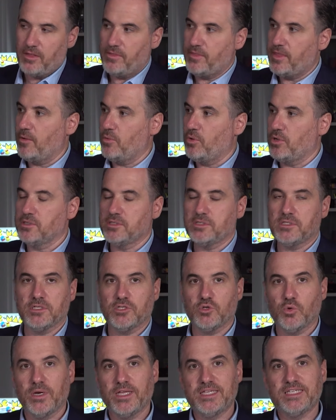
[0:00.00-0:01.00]
There was the
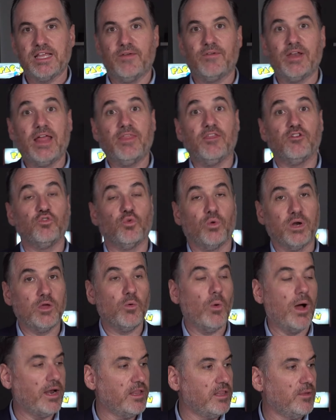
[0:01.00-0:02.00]
27 and the
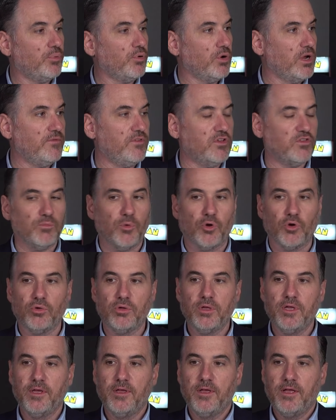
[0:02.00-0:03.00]
21 in the previous model,